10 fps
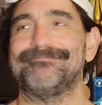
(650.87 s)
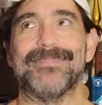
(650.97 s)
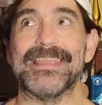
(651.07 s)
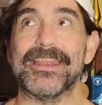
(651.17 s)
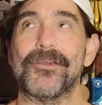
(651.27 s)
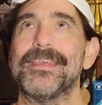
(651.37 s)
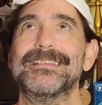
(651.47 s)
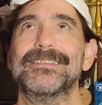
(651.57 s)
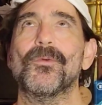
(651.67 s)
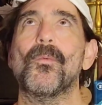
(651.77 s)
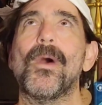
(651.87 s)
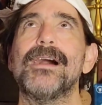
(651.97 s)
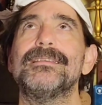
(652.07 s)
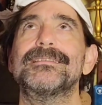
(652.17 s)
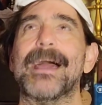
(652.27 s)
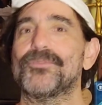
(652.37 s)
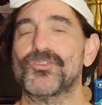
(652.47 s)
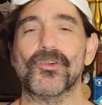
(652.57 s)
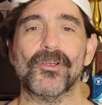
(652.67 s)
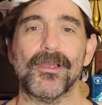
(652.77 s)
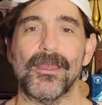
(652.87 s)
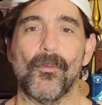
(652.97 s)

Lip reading: This was, I'm sure,